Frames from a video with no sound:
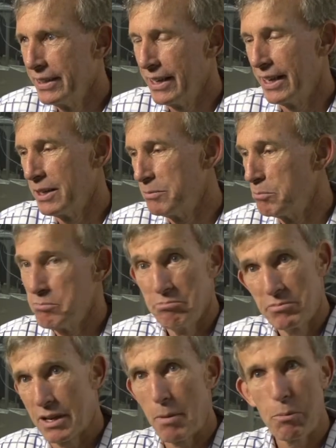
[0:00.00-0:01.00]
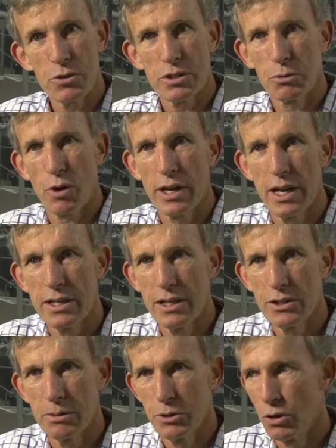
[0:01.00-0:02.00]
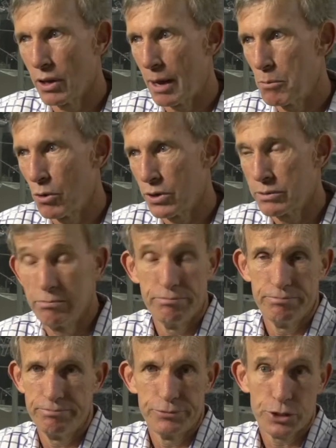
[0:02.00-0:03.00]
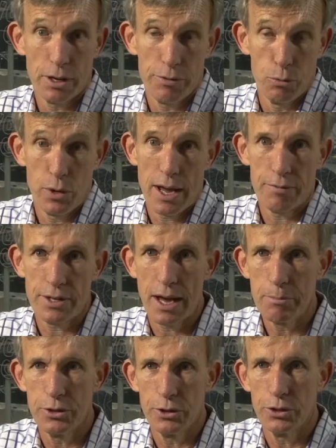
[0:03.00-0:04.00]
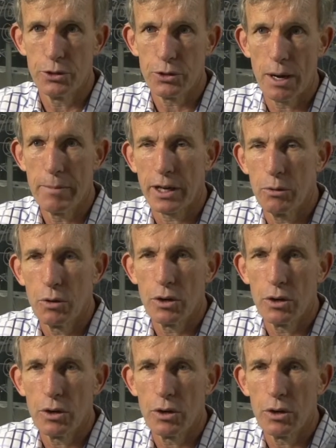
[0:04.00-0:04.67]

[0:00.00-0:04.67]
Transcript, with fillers: and come up with some great ideas and do a lot more stuff than we have time to do to try to make it